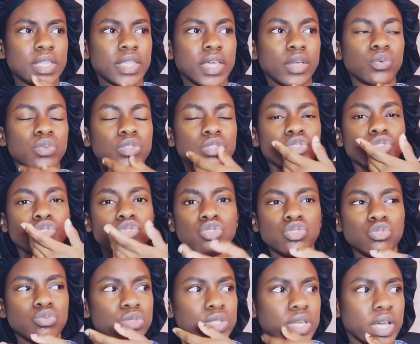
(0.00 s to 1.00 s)
Like with
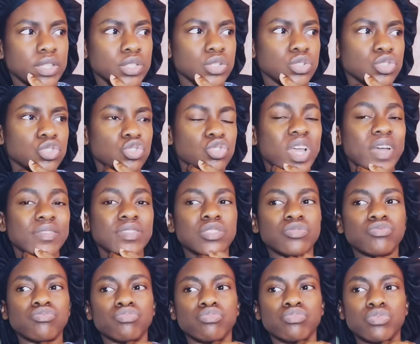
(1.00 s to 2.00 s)
YouTube channels, you have
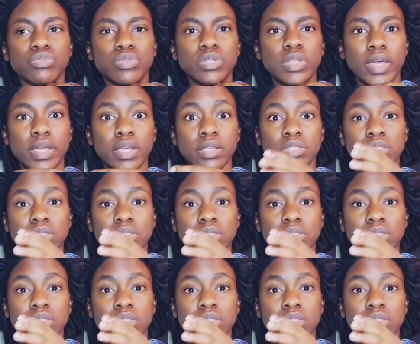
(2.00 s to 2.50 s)
to like